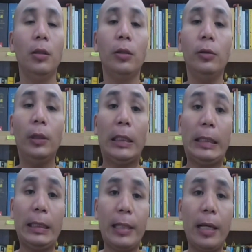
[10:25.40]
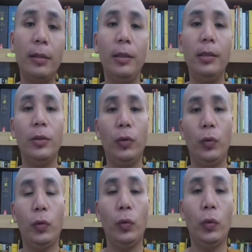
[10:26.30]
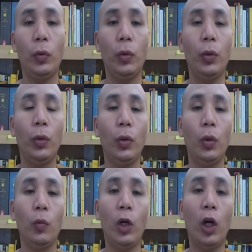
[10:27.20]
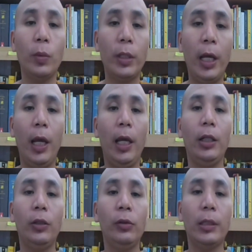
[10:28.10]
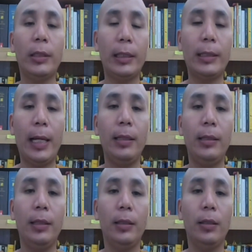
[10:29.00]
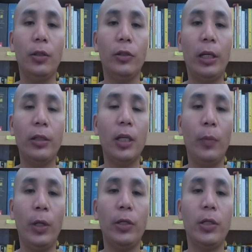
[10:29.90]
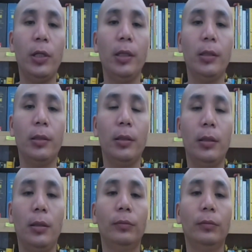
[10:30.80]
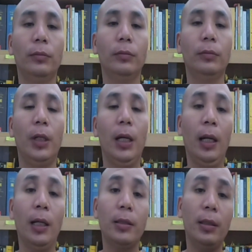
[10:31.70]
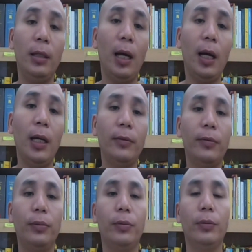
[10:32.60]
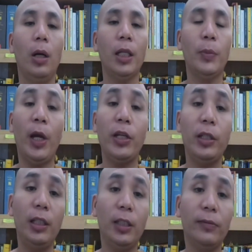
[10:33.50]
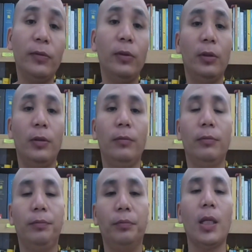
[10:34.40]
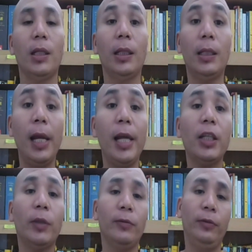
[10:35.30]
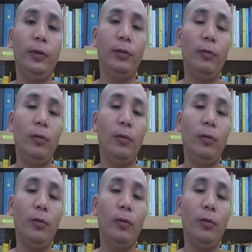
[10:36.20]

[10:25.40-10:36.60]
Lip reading: to the six senses, we obtain through the six senses, sensual pleasures, luxury life, especially the food, the taste of the food